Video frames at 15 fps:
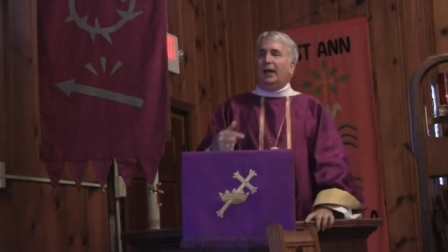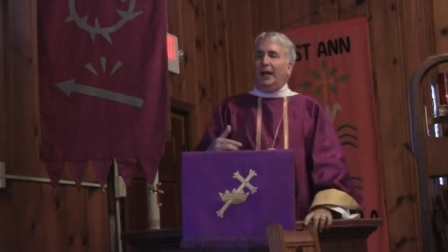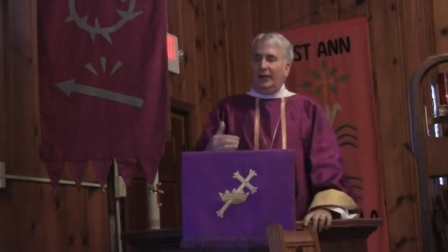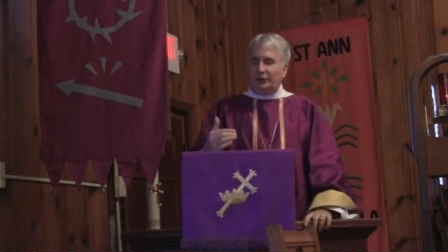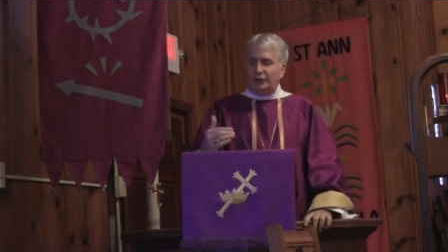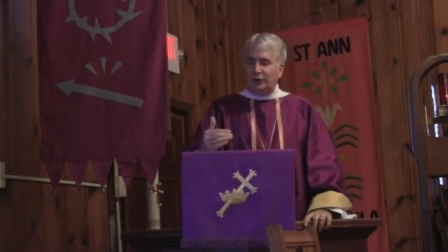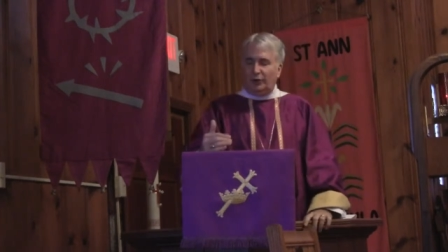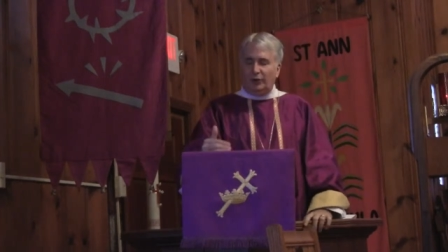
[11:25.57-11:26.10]

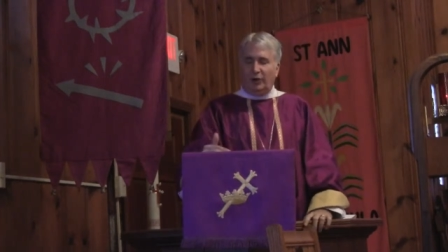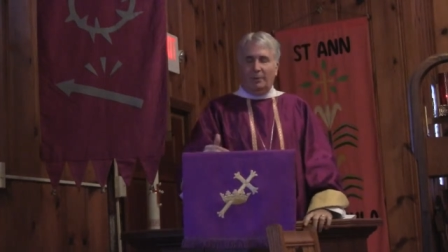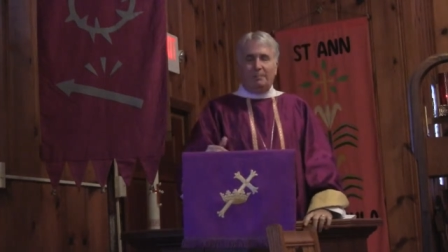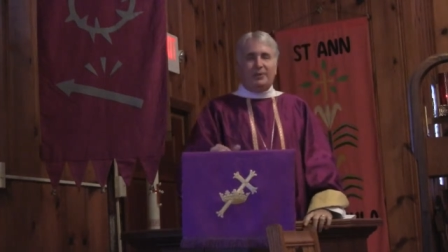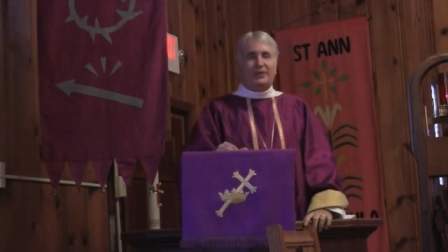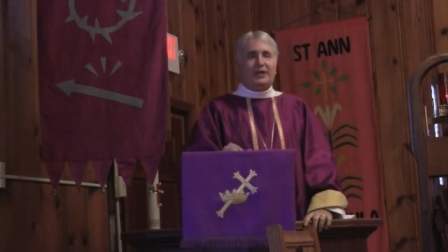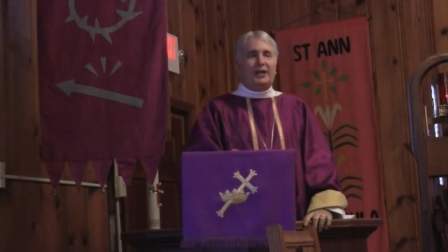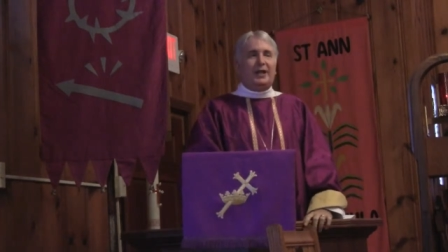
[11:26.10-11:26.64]
And so you're
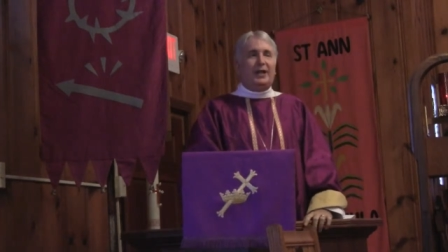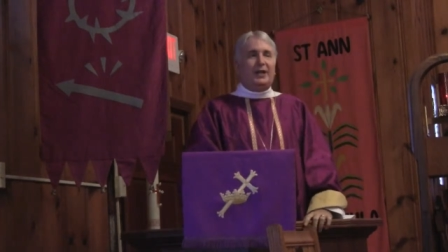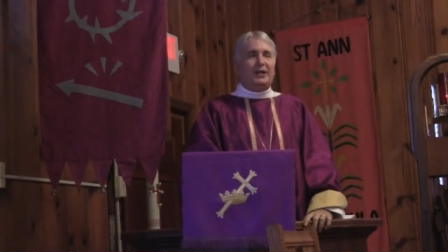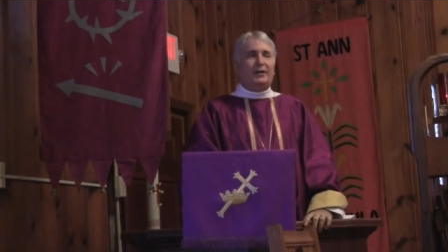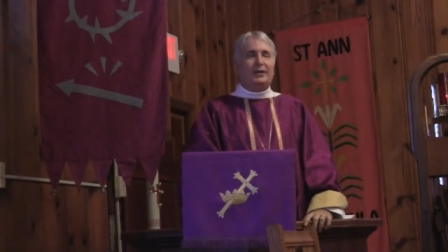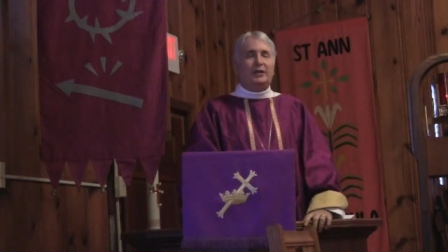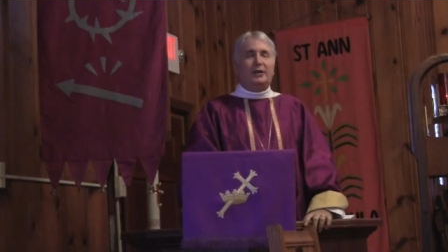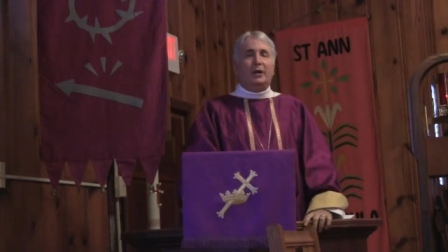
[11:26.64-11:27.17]
up at the
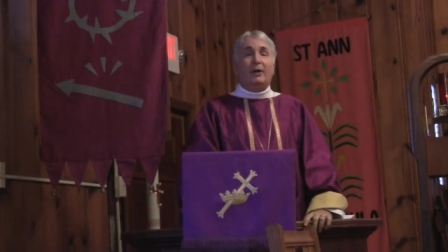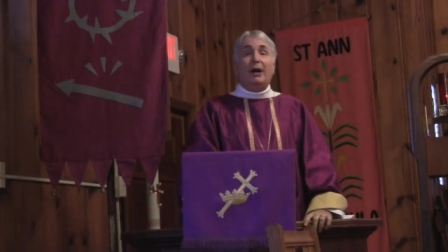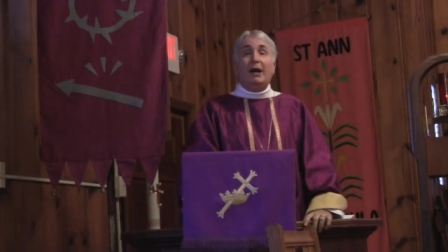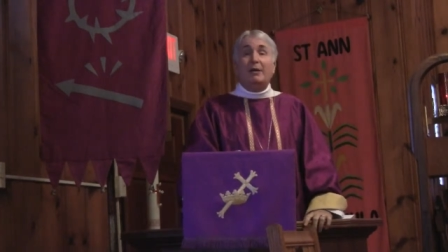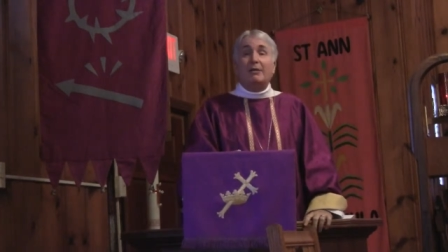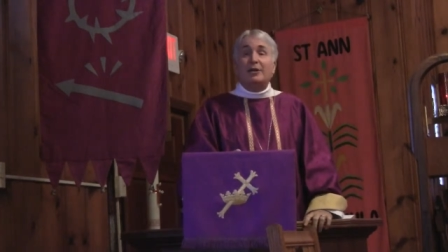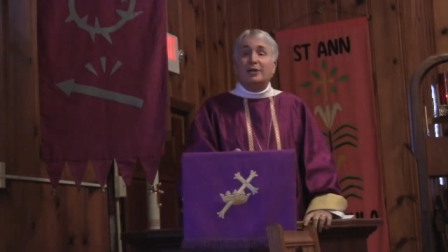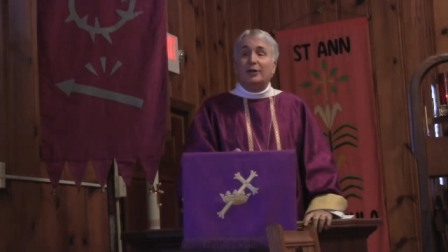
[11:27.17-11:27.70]
counter and you go,
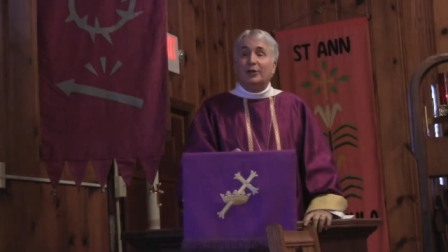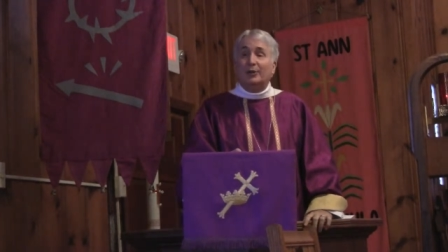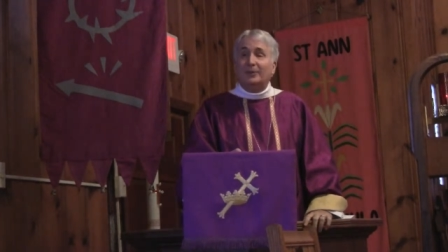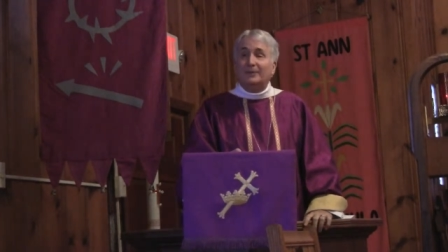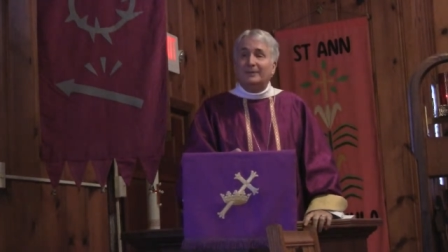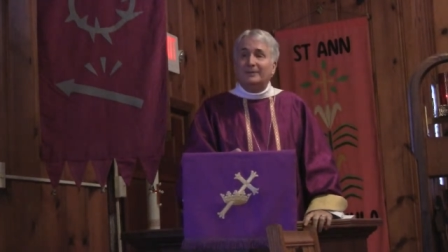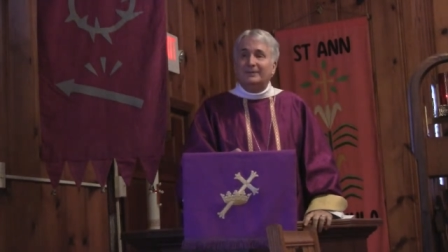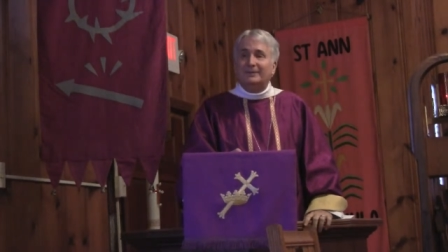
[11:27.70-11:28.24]
how are
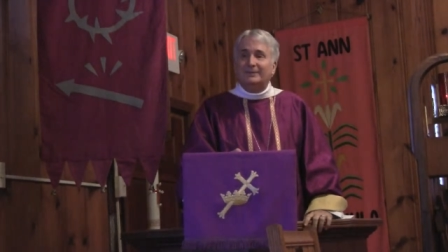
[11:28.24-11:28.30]
you?